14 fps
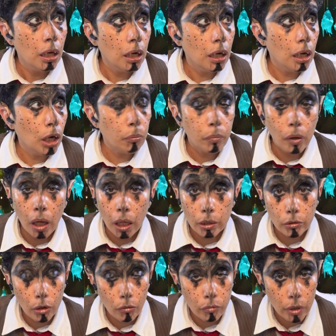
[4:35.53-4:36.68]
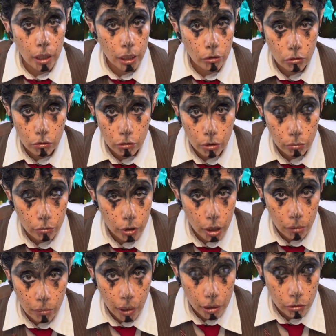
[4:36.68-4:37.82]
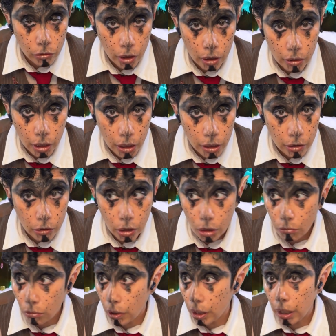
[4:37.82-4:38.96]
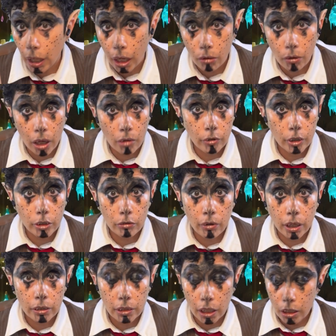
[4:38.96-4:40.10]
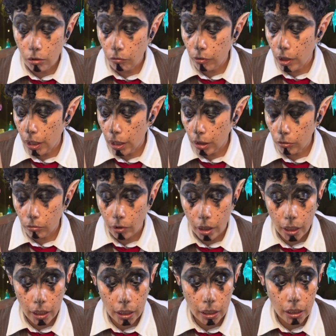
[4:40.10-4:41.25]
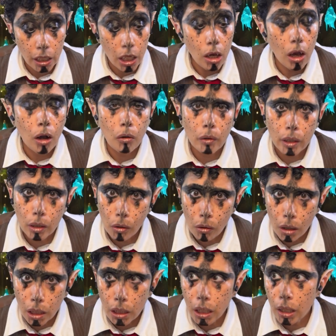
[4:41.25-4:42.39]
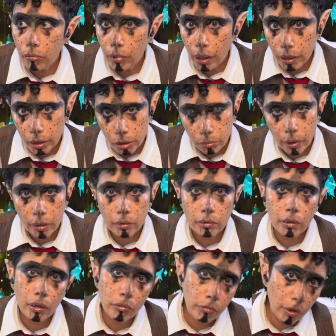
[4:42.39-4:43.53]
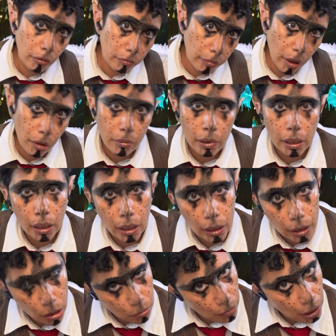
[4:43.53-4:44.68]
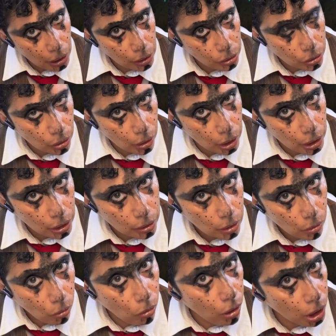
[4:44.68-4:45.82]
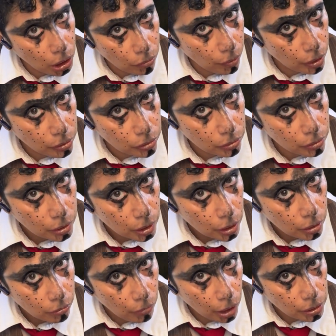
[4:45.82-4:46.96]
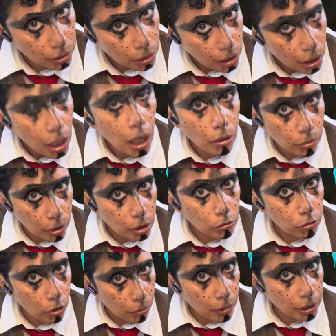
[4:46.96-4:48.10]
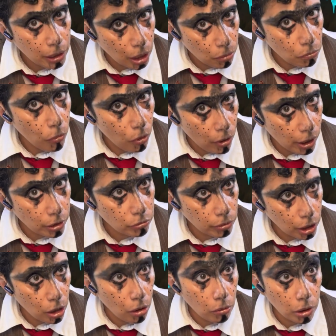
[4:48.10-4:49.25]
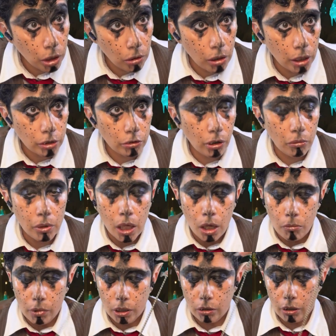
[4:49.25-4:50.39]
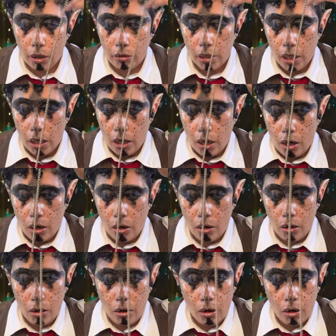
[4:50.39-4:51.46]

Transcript: a positive relationship to your masculinity, however you identify, right? We all have aspects of the feminine and masculine, all of us, right? And we're going to talk about that more as we go along. So, but look at it. Oh,